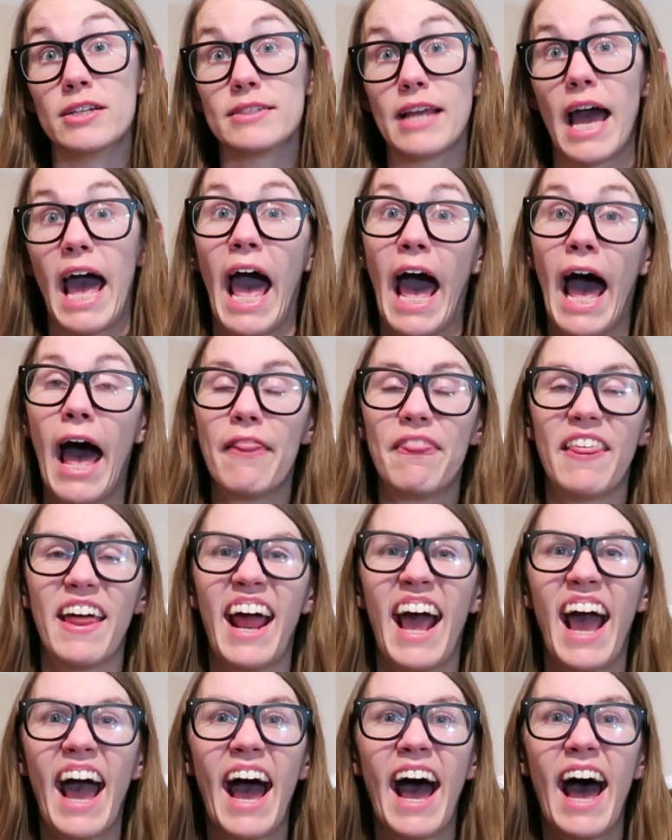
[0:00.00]
is at that
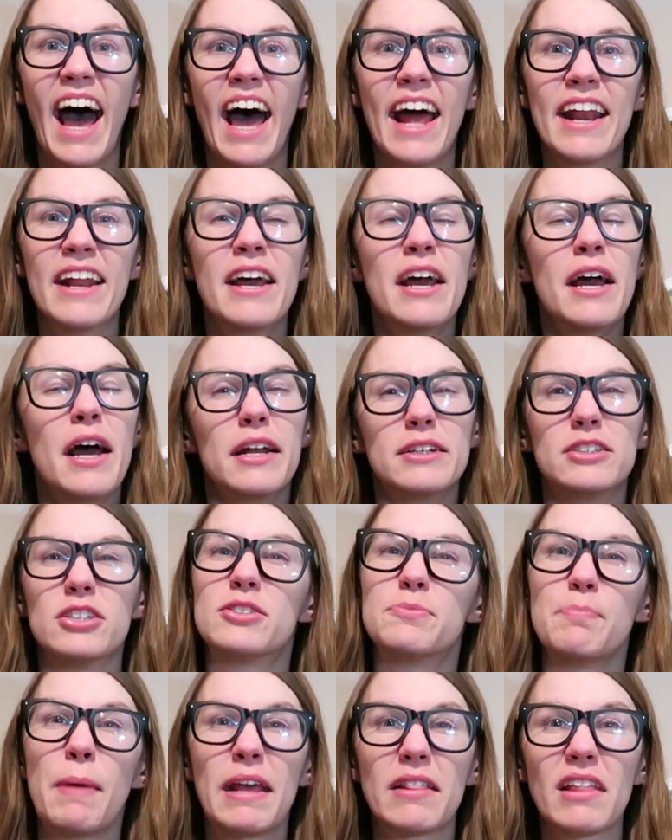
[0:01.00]
had
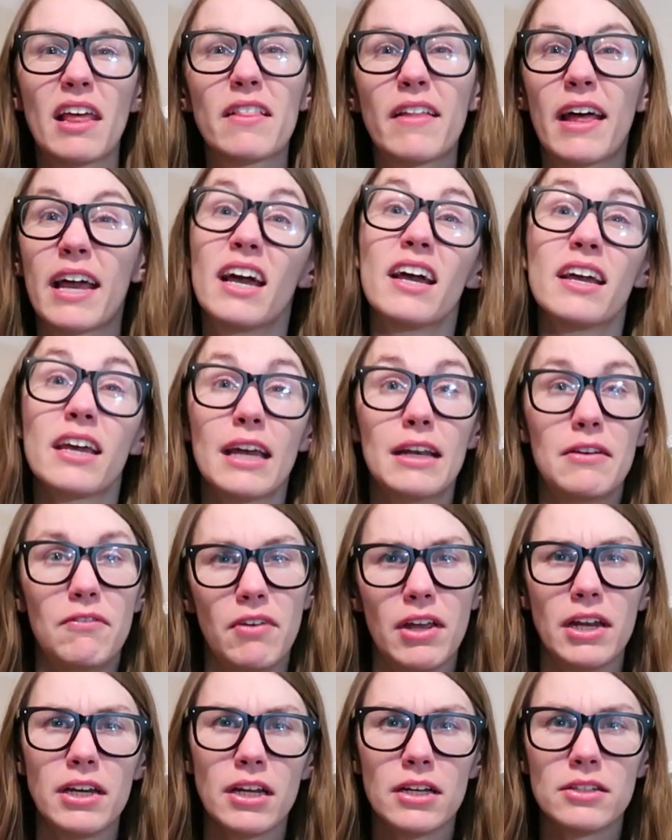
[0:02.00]
just mainly like a
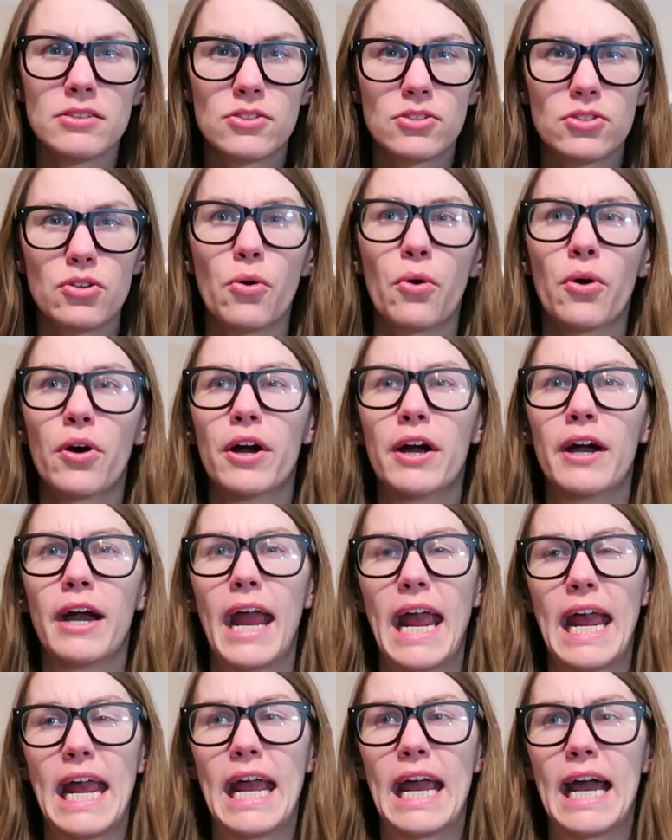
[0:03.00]
convenience
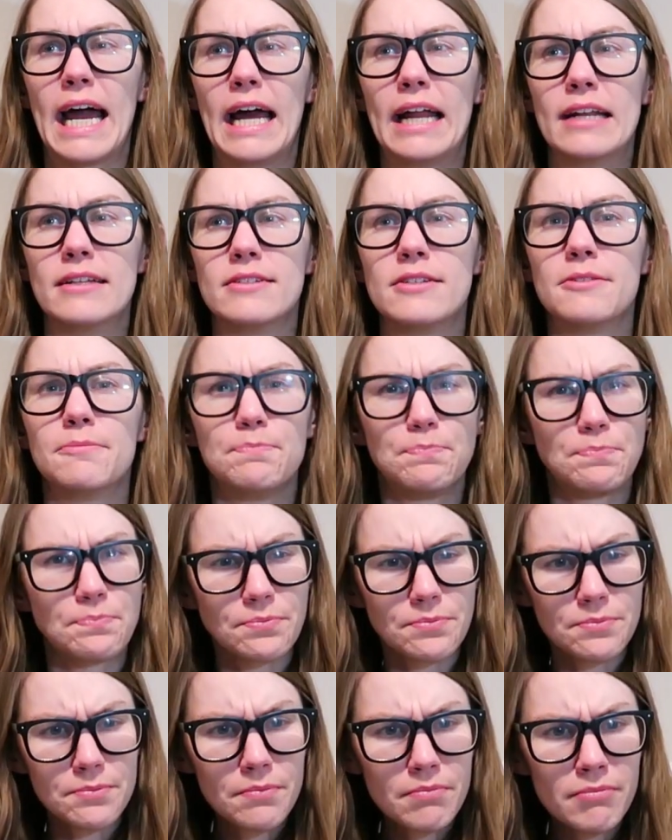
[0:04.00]
store and
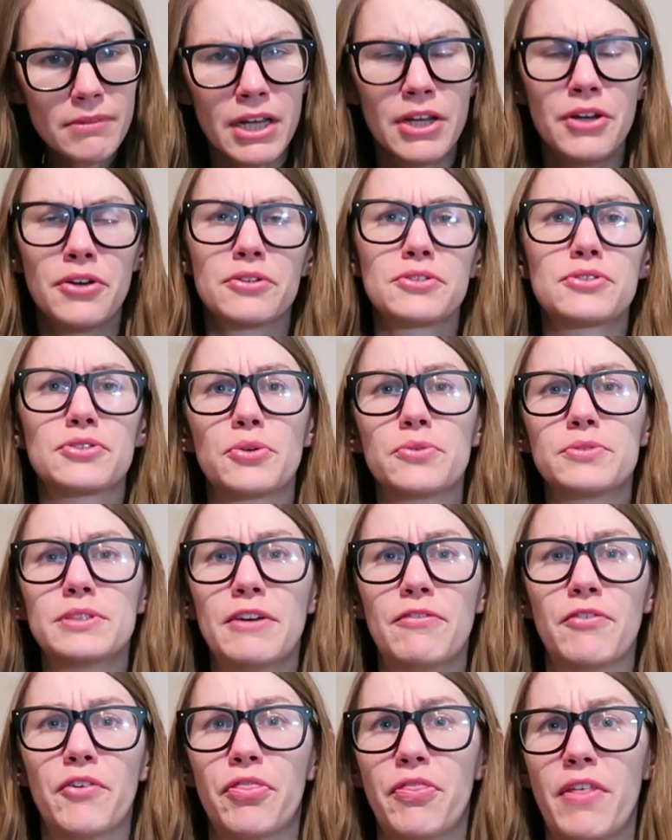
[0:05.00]
sold
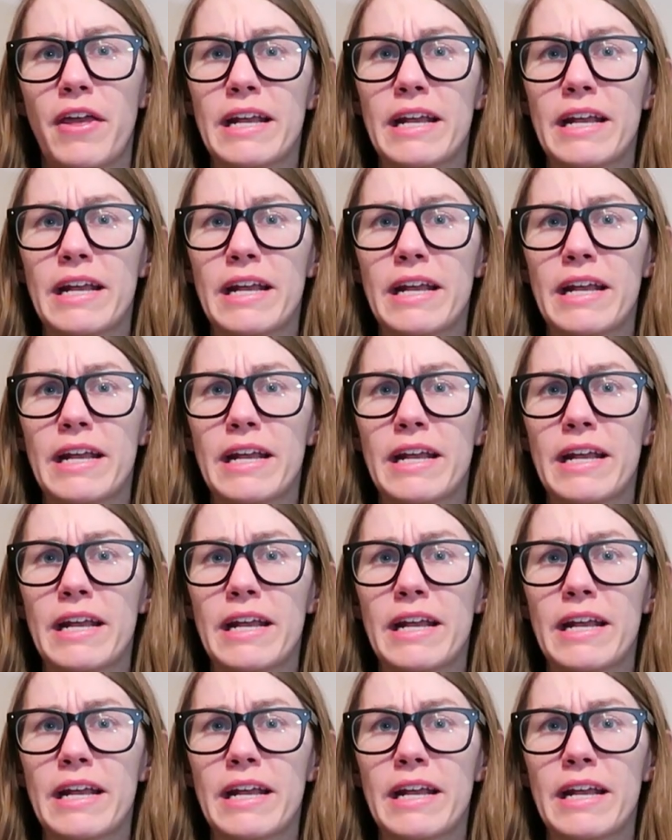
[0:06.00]
different